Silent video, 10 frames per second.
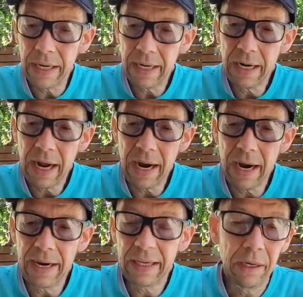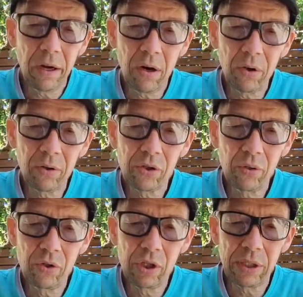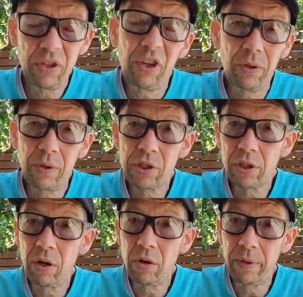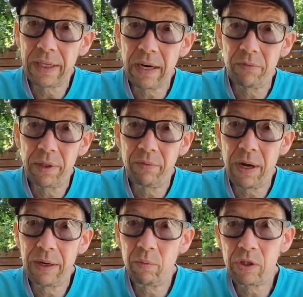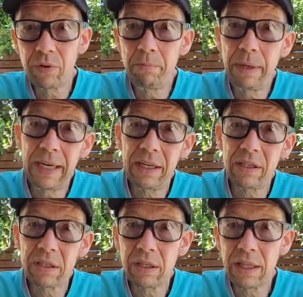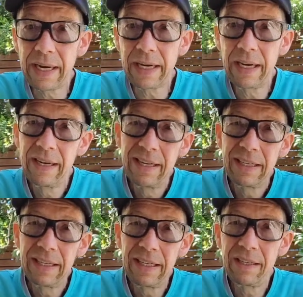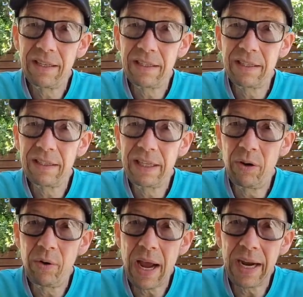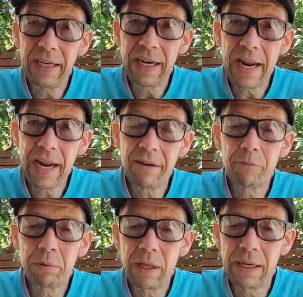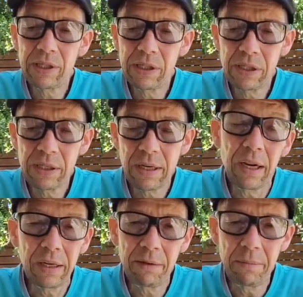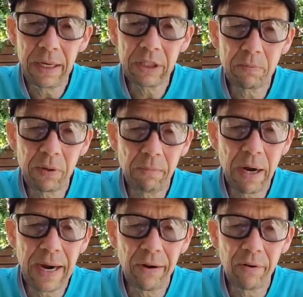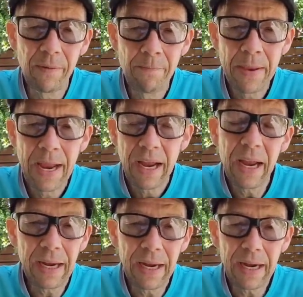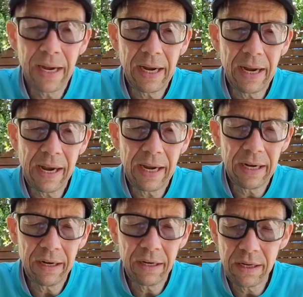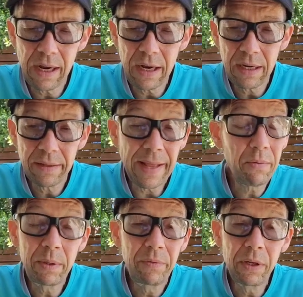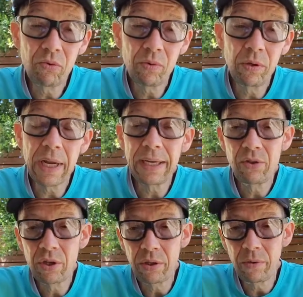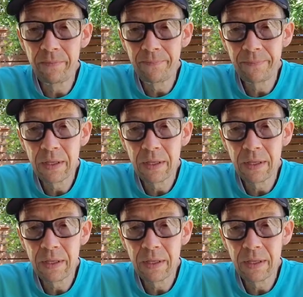Yet I can also just do a slow recovery run, which for me is like in the 9.5 plus minutes per mile, and that one feels real nice too.